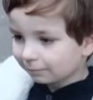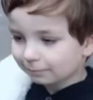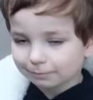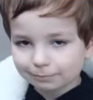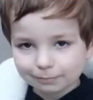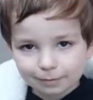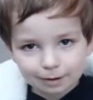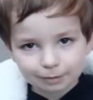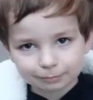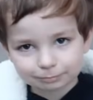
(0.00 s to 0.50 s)

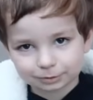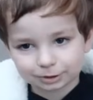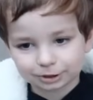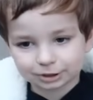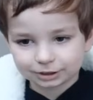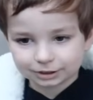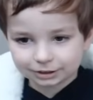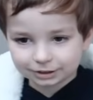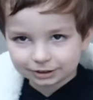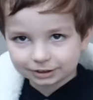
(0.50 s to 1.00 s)
Look at
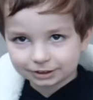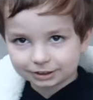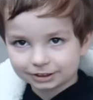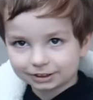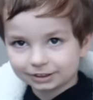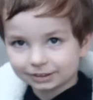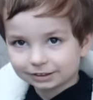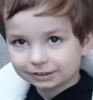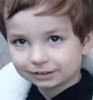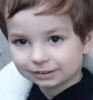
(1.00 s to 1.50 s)
mine.
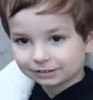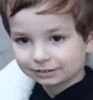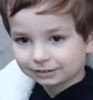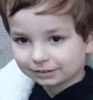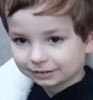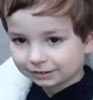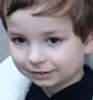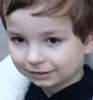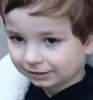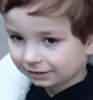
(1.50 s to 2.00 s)

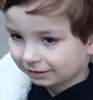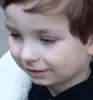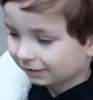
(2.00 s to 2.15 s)
Mummy.